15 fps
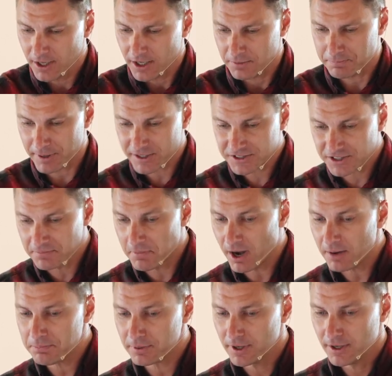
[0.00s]
picks him
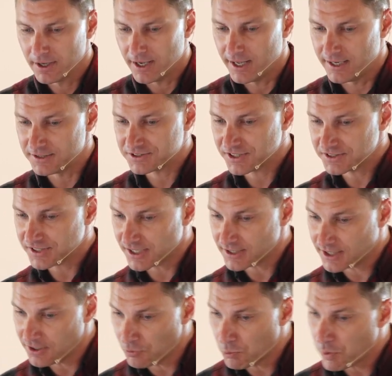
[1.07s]
up, and it says that
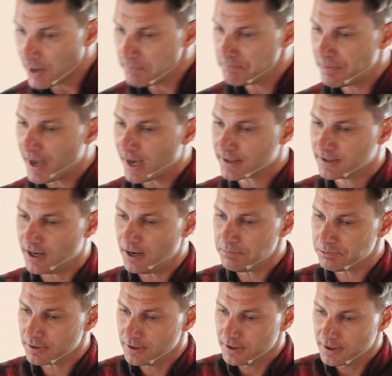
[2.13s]
he went back up.